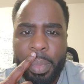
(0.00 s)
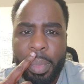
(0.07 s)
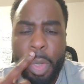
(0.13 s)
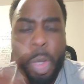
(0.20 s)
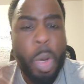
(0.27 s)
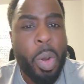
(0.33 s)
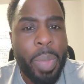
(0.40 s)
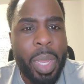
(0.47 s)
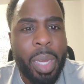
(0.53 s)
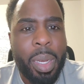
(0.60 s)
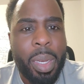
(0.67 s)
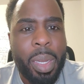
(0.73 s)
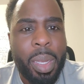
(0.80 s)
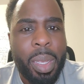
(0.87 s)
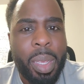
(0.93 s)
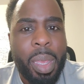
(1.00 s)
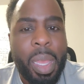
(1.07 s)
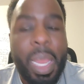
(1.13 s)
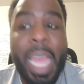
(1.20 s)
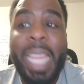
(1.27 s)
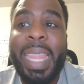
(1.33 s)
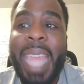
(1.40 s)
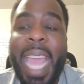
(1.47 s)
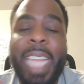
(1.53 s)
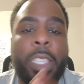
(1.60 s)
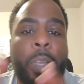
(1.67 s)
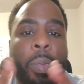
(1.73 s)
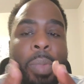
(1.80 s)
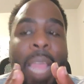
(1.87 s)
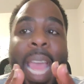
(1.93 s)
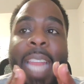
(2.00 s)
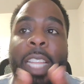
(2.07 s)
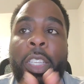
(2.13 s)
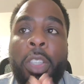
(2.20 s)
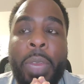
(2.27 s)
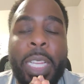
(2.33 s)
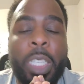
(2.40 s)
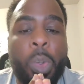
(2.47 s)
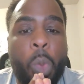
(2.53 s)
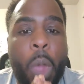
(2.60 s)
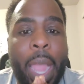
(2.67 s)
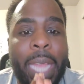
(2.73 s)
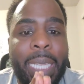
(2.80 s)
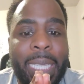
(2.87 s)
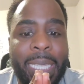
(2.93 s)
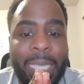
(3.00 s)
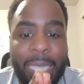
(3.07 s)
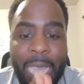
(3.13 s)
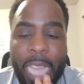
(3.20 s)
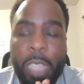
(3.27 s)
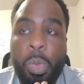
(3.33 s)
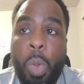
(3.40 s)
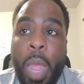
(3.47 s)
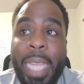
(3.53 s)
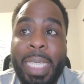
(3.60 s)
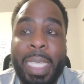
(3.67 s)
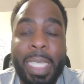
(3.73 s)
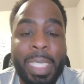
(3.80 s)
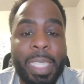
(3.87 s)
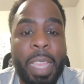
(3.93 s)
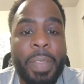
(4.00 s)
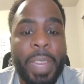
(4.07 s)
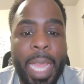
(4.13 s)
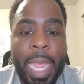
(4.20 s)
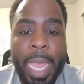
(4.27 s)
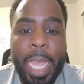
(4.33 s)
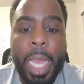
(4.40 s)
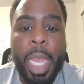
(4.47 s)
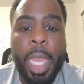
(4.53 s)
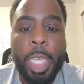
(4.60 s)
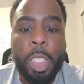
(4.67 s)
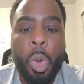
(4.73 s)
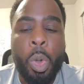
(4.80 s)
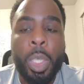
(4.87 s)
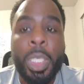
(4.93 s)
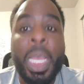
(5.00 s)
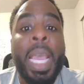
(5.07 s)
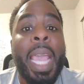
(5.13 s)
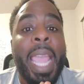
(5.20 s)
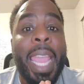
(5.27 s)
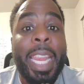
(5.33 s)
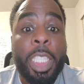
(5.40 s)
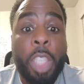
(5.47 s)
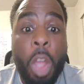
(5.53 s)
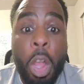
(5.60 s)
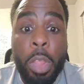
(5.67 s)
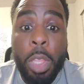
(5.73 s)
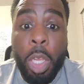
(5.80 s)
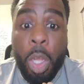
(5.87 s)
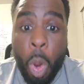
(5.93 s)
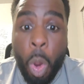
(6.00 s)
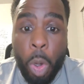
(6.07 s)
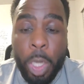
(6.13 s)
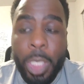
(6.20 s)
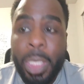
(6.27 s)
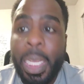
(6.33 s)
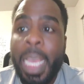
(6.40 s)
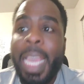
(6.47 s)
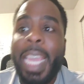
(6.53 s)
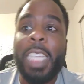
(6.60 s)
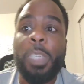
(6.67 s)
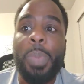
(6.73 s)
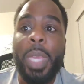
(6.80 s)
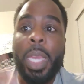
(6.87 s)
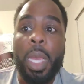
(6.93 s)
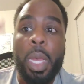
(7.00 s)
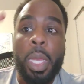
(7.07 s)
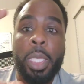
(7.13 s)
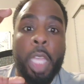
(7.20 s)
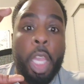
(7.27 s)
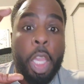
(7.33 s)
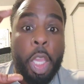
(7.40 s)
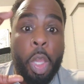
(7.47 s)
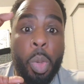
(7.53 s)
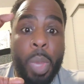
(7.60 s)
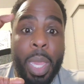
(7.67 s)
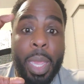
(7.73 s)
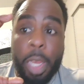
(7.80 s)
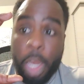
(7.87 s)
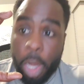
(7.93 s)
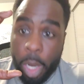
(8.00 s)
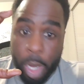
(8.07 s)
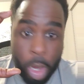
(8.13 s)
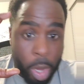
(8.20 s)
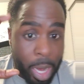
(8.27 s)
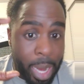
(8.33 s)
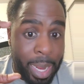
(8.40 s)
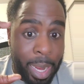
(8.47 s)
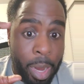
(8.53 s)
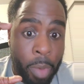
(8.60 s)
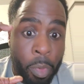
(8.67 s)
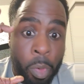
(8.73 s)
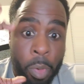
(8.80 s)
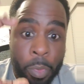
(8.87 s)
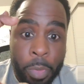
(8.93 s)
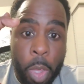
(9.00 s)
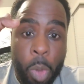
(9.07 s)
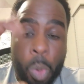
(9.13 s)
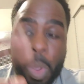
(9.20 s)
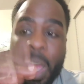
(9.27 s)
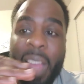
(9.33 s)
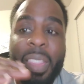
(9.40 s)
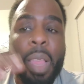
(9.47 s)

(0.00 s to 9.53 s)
You know what I mean? Like that is the reason why it's this. That's why it's the 7-day NCLEX course, and it's called the course is because you're getting a review.